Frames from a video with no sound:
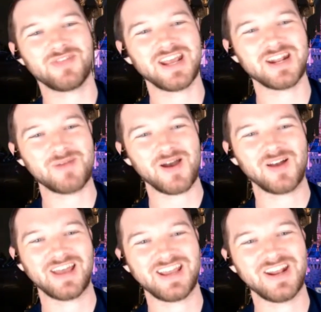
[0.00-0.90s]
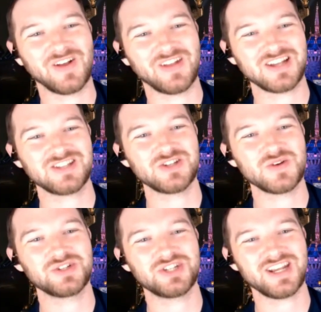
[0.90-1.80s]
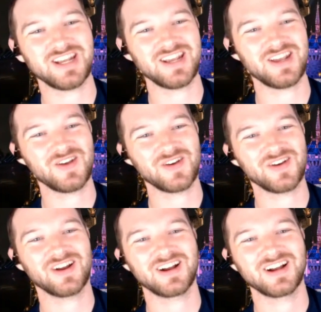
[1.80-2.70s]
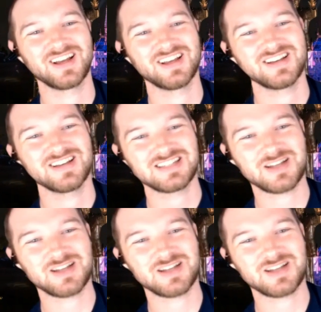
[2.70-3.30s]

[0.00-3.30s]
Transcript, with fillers: thinking about like you know like sushi or mm.